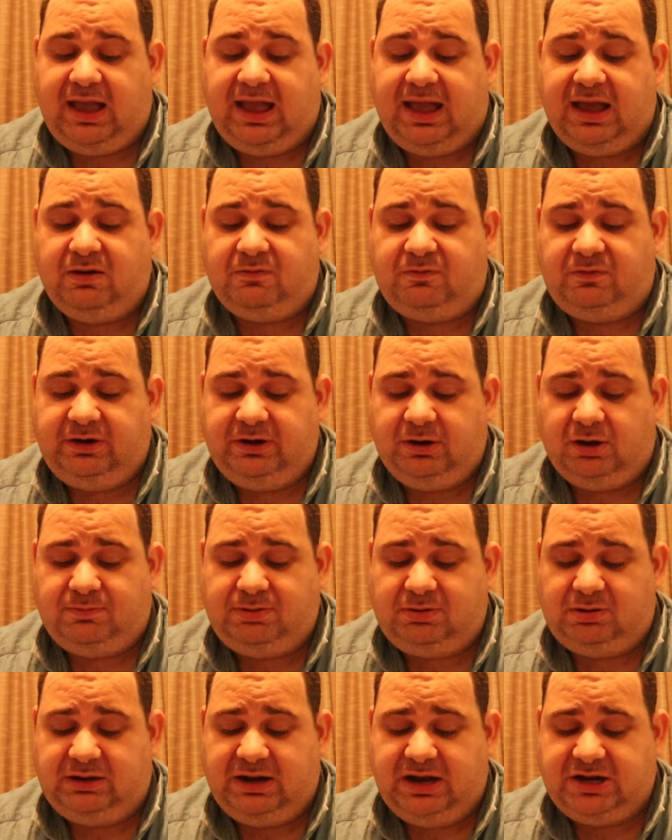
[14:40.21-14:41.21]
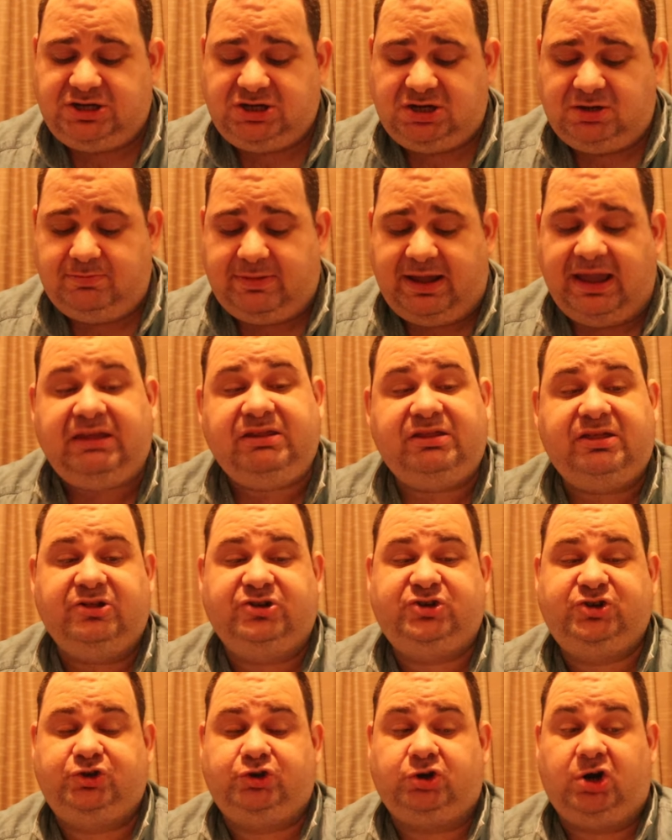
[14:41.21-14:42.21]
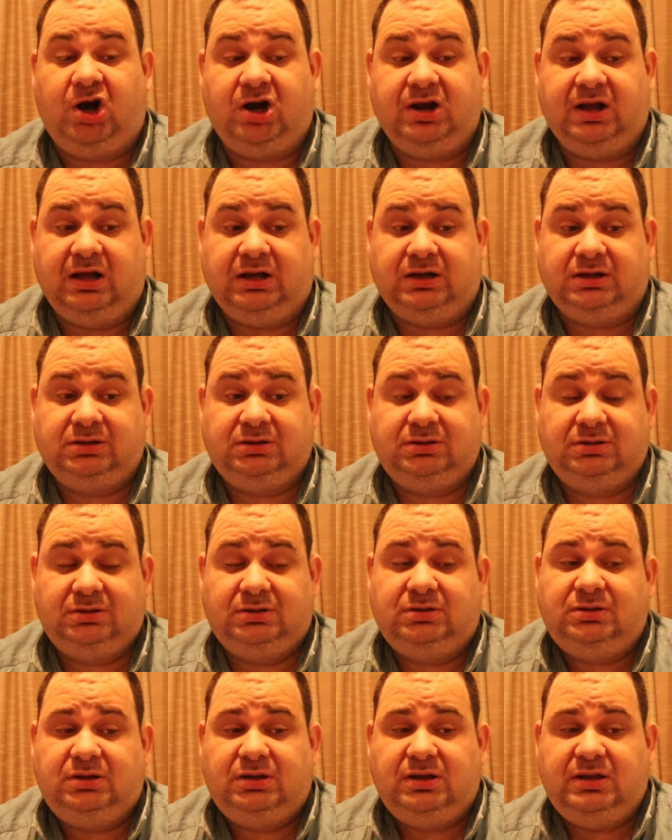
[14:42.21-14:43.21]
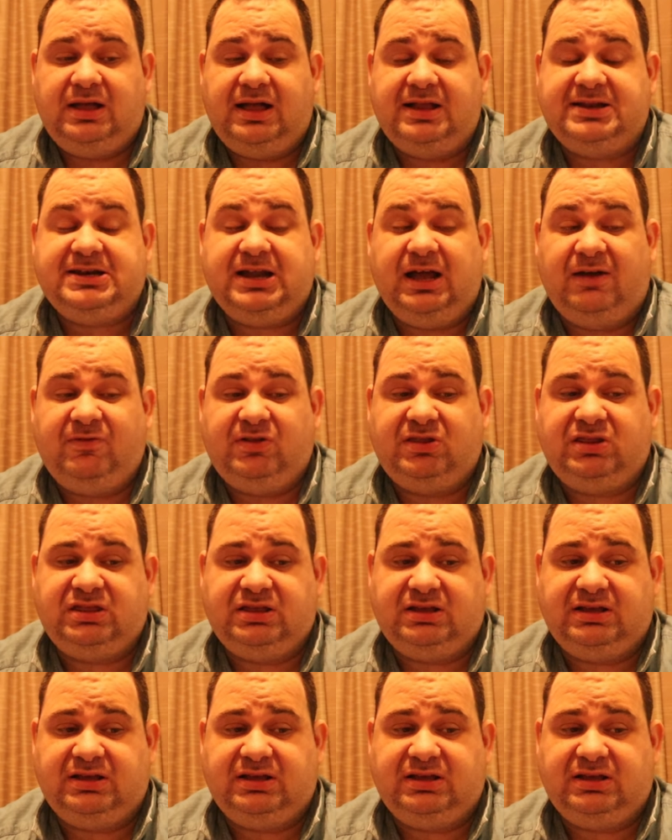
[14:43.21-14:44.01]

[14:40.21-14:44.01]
every operation makes you stronger. Another